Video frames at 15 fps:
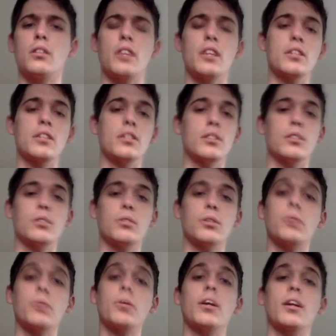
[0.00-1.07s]
Things that don't
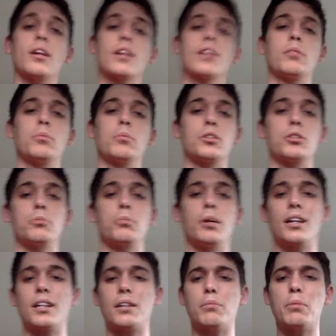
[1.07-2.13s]
require anything but your
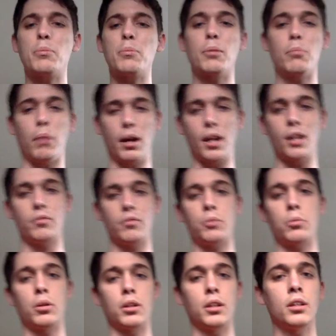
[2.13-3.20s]
body, and maybe a mat if you
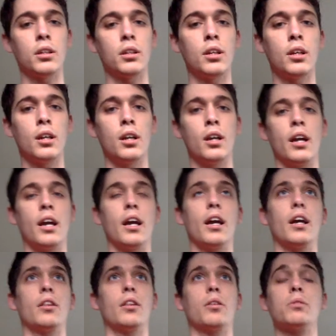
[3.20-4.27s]
want it.
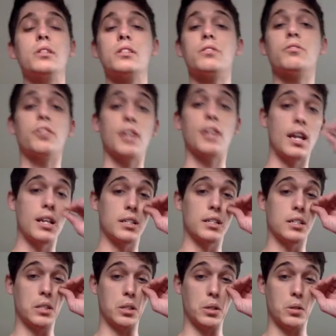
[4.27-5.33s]
And the reason for that
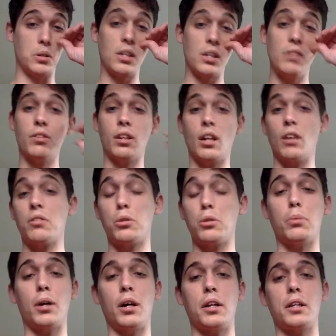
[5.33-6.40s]
is to even out your
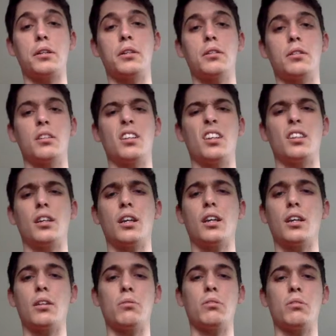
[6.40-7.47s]
body and get
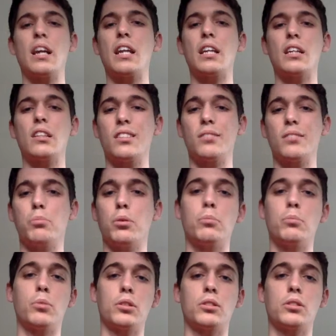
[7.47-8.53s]
it ready to
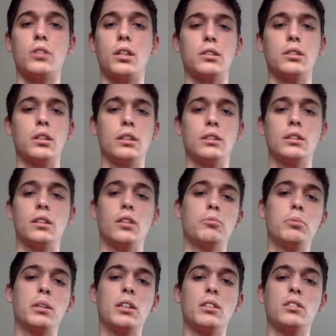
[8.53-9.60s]
put more stress on
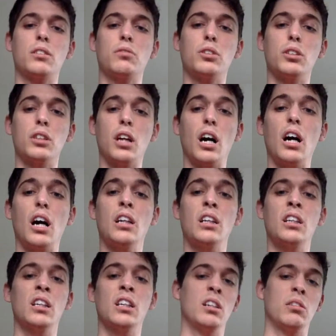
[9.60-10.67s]
itself. Because if you're not
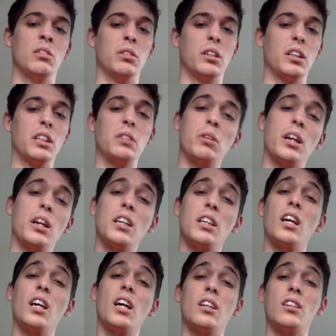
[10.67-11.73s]
really ready
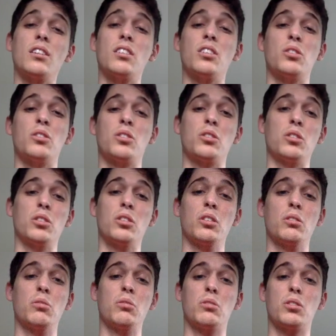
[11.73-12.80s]
yet, you
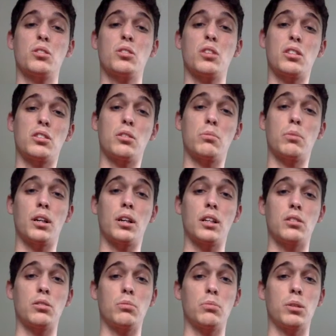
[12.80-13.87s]
shouldn't stress your body
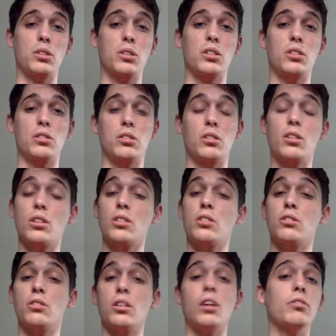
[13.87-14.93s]
too much because you could hurt
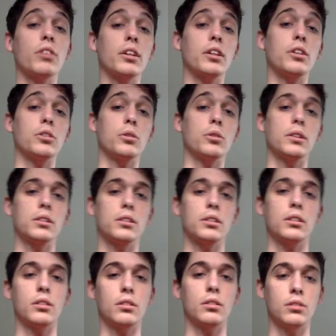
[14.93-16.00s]
yourself, like your joints
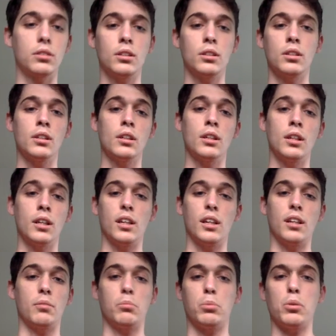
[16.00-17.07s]
and
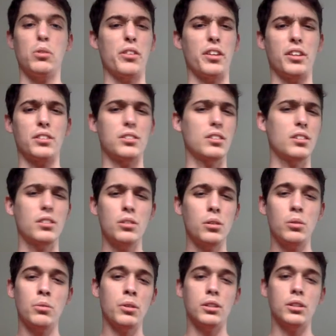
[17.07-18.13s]
pull things that you
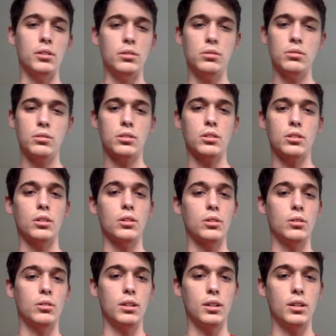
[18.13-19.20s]
don't want to do.
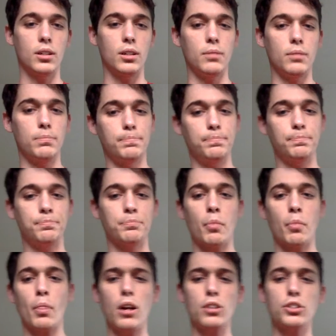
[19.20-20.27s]
So
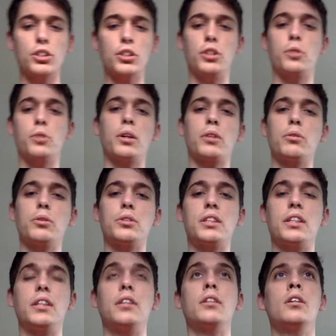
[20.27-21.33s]
I'll show you a quick
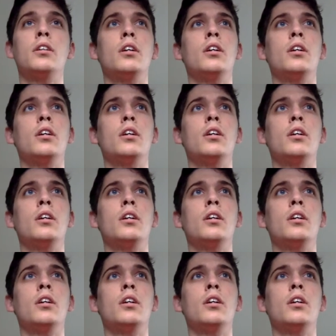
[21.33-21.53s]
routine.